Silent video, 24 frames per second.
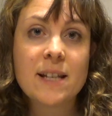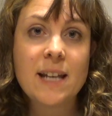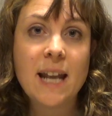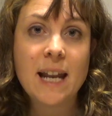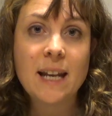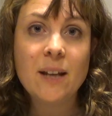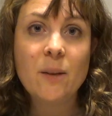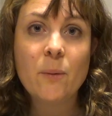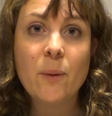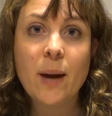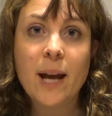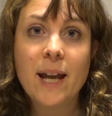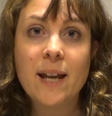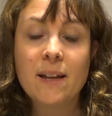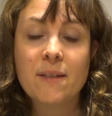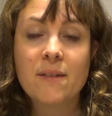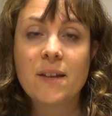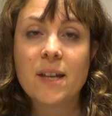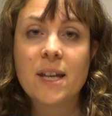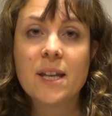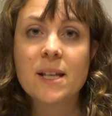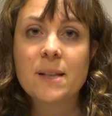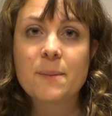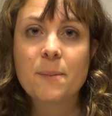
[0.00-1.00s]
in any way. I
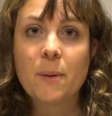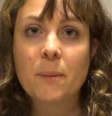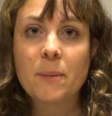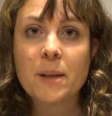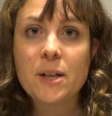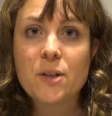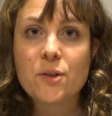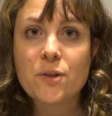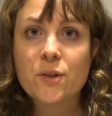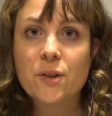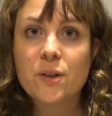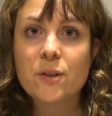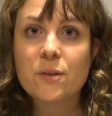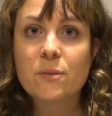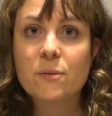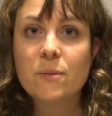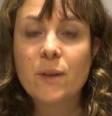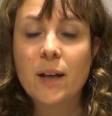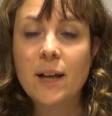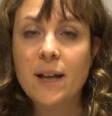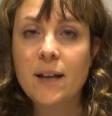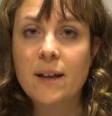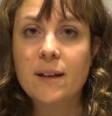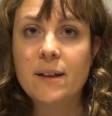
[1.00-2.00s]
think it's probably true